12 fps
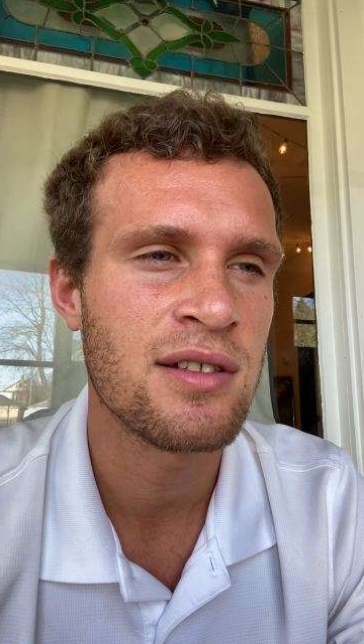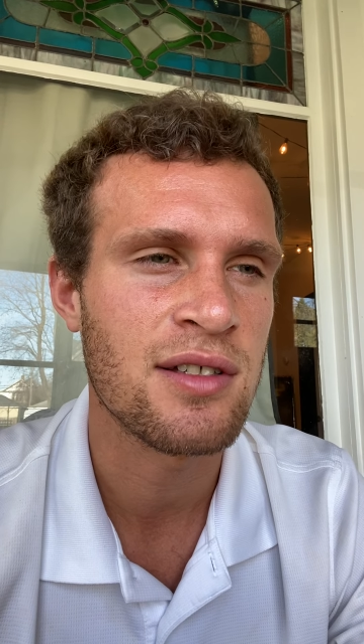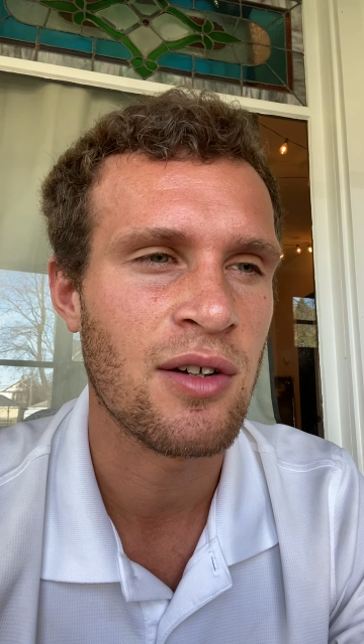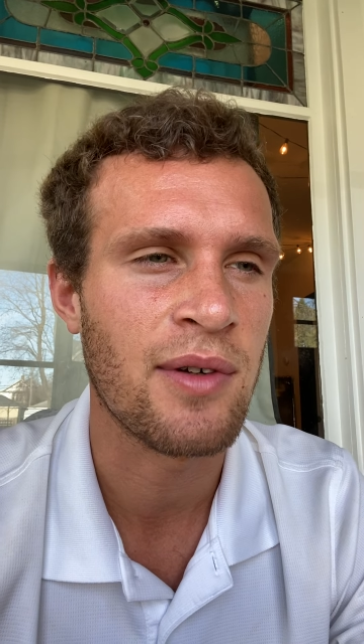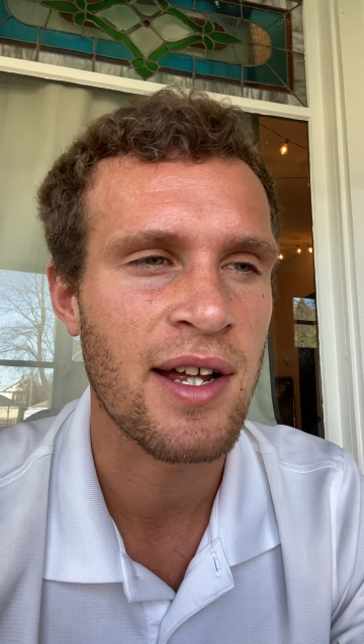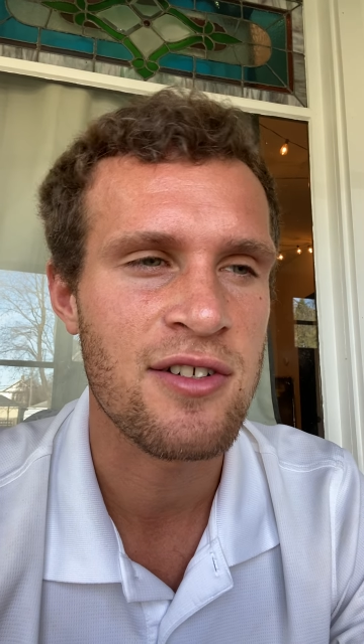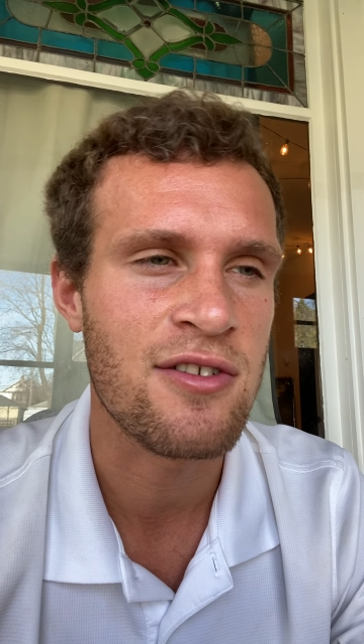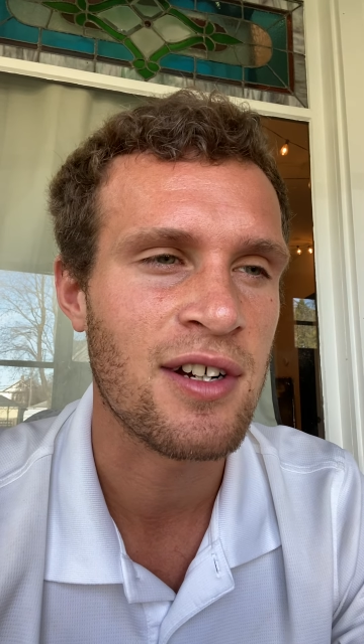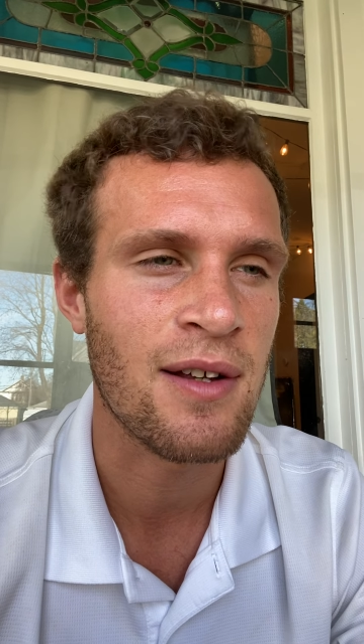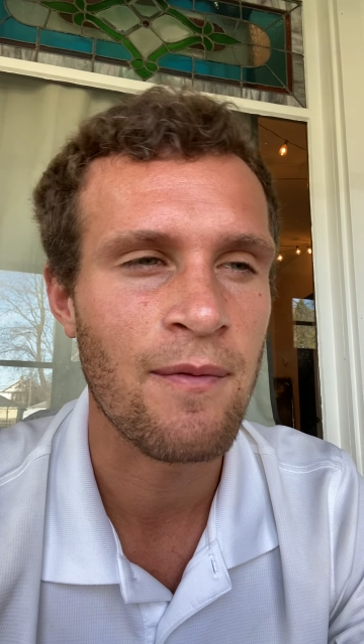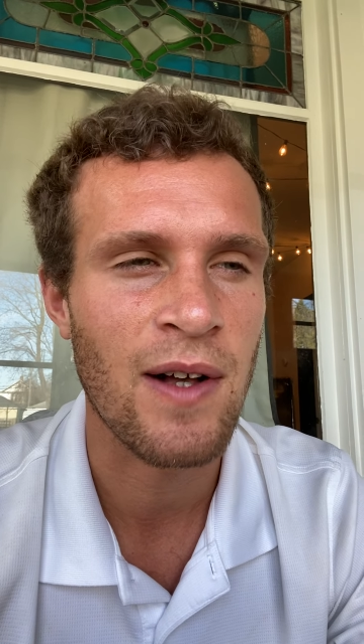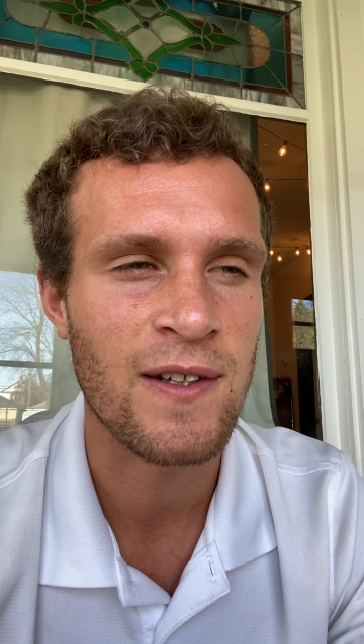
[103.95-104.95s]
So nitrogen
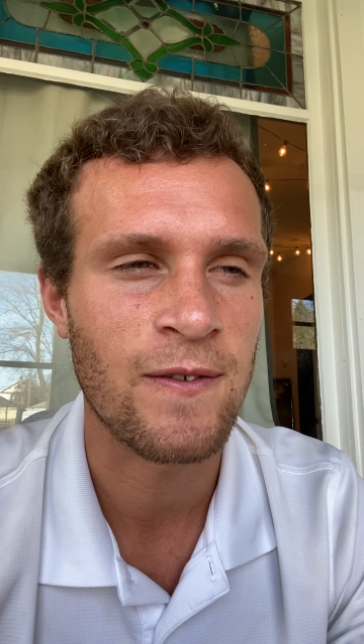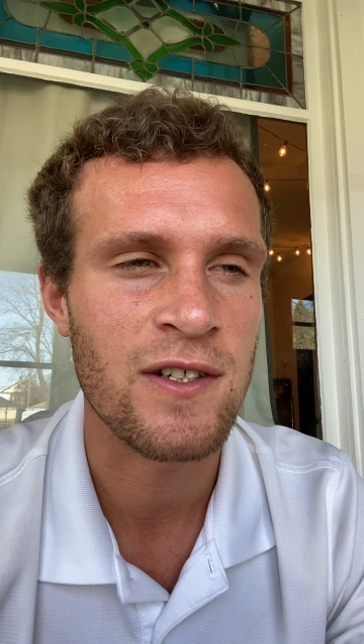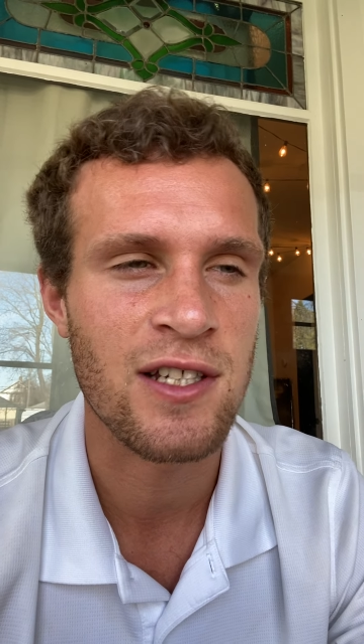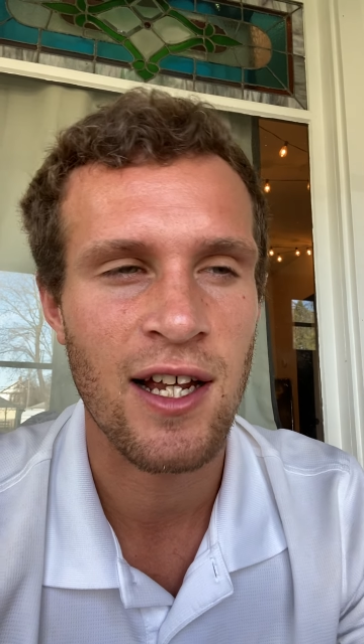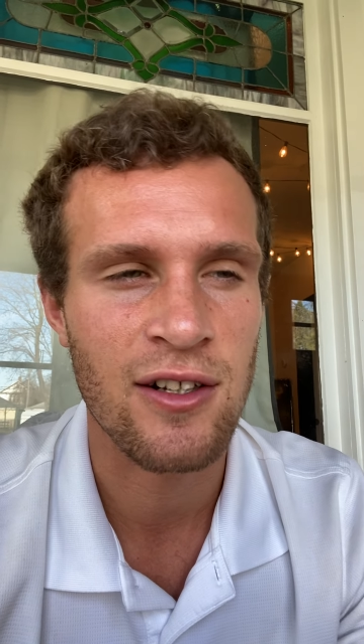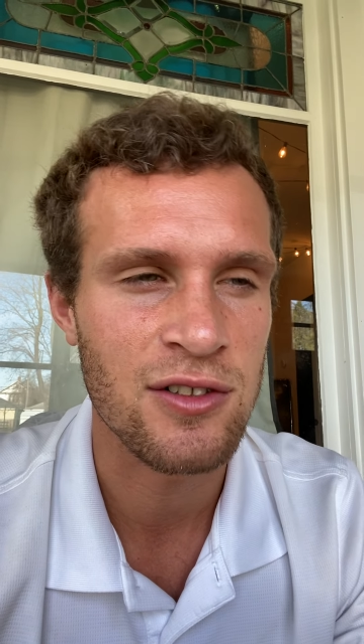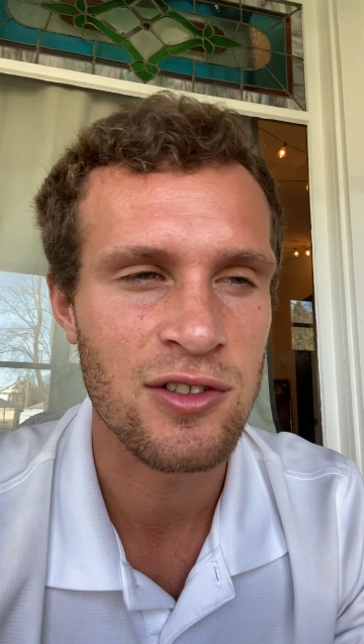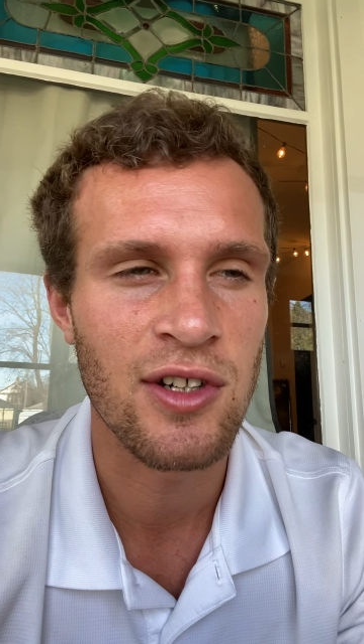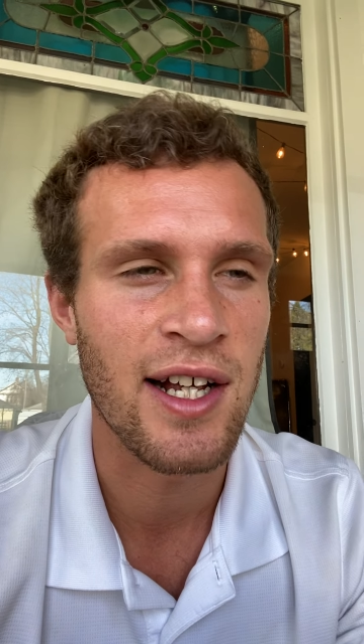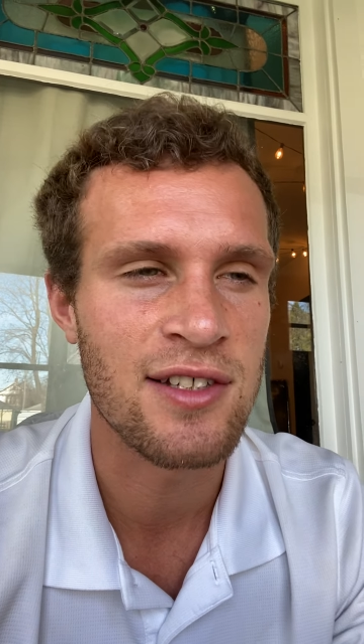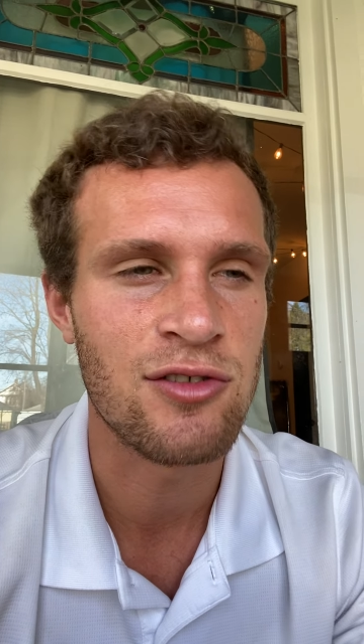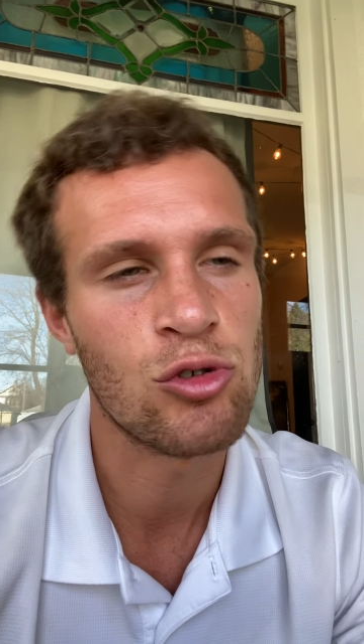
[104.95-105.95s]
and phosphorus cycles, you
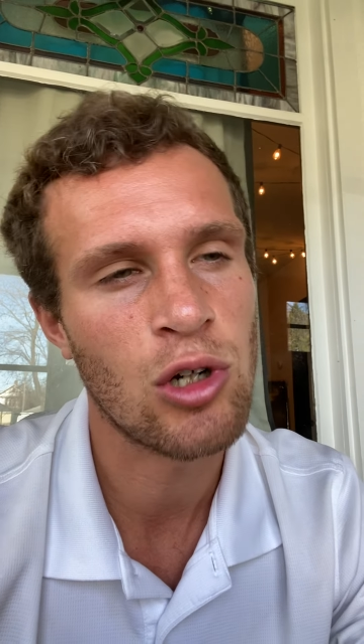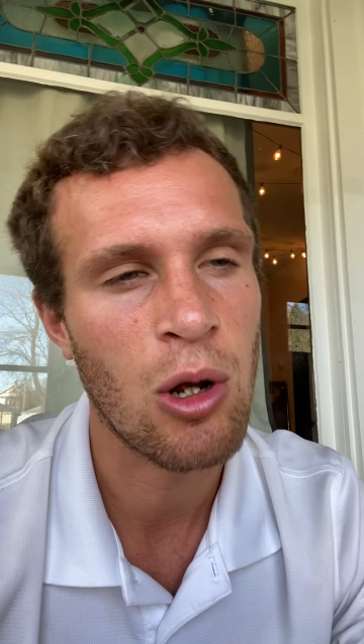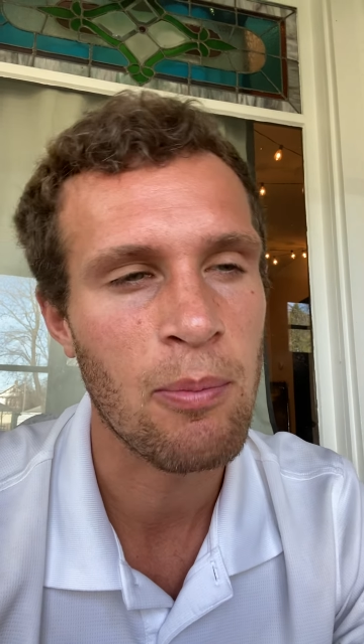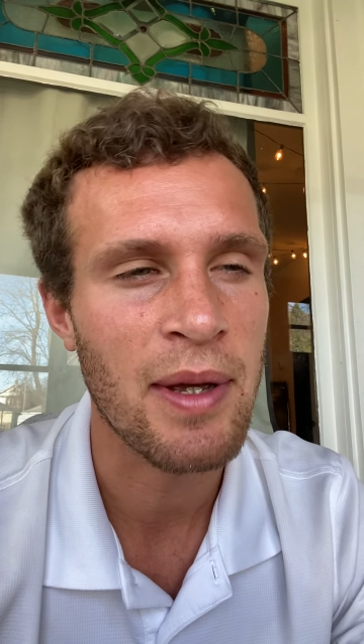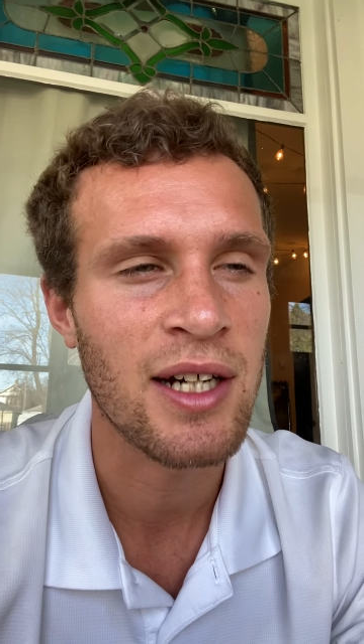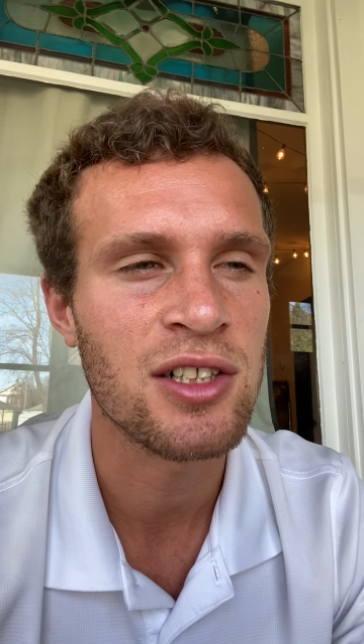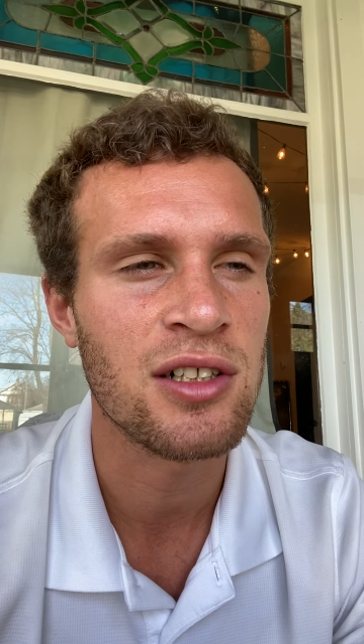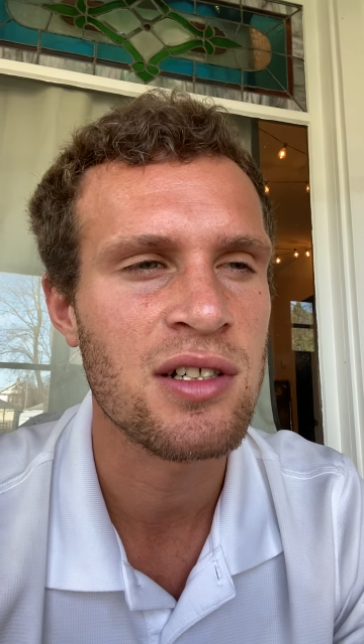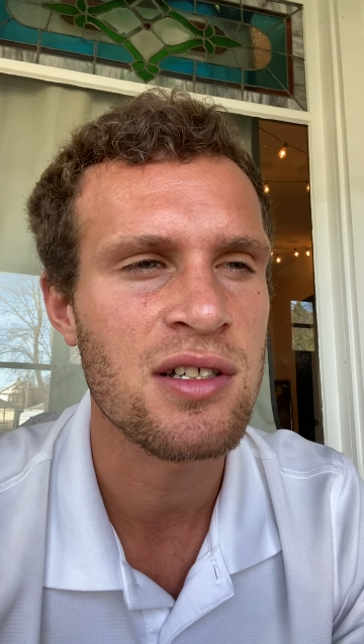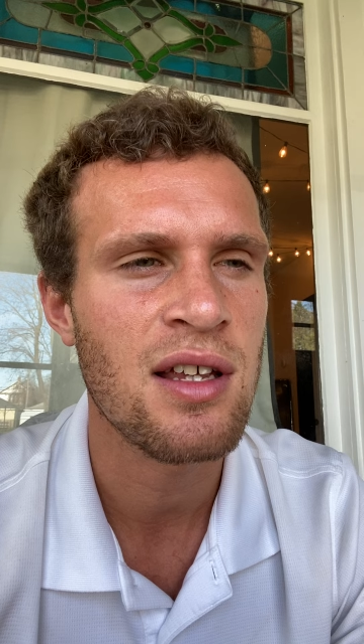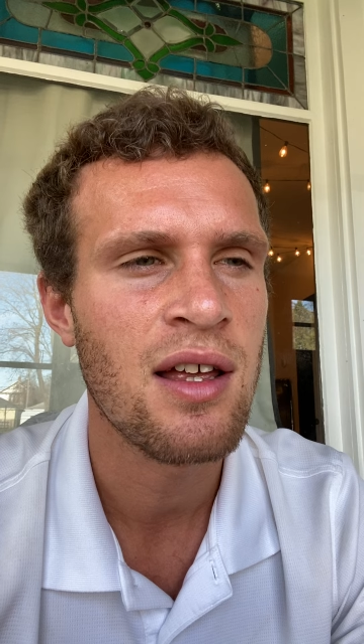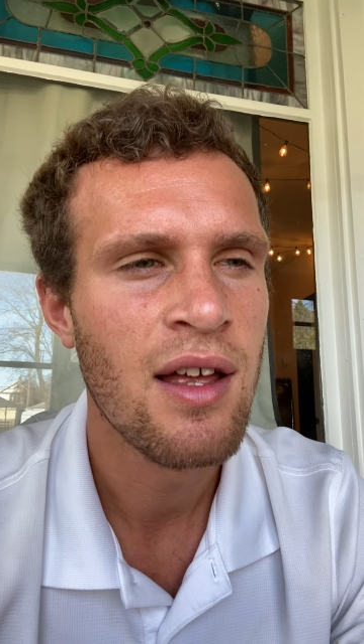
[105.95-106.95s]
guys drew out
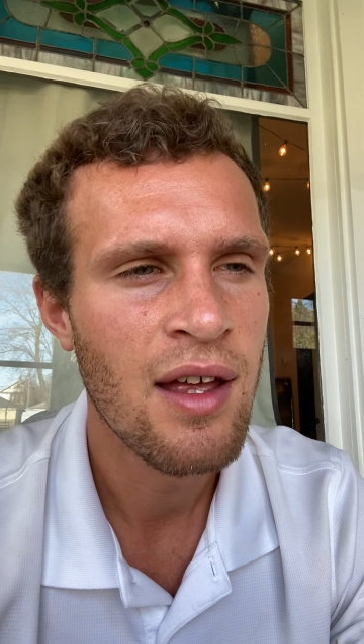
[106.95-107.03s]
pictures.